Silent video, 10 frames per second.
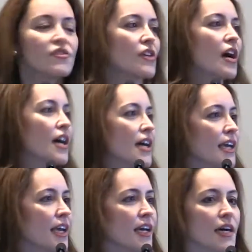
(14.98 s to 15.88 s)
So
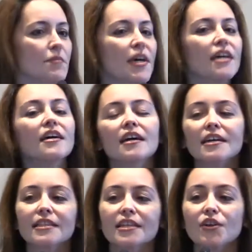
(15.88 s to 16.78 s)
I am
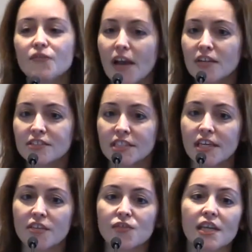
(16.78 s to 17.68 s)
a clinical
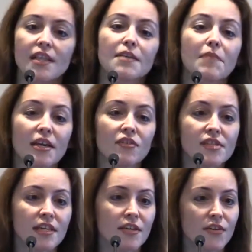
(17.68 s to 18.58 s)
faculty at UCLA
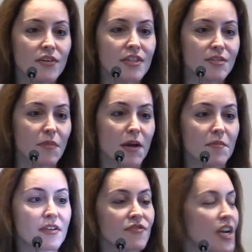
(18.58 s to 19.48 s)
Medical Center in the
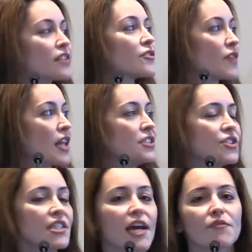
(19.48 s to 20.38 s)
Department of Child
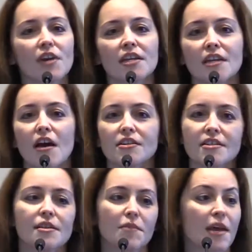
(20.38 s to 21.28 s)
Neurology. I run an
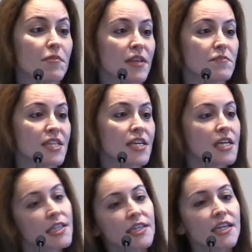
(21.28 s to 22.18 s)
Autism and Epilepsy
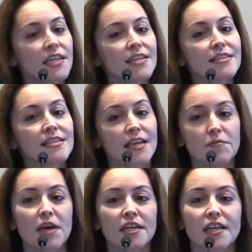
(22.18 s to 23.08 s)
clinic in
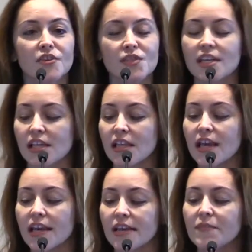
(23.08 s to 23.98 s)
Santa Monica,
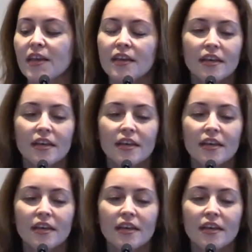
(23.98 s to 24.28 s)
UCLA.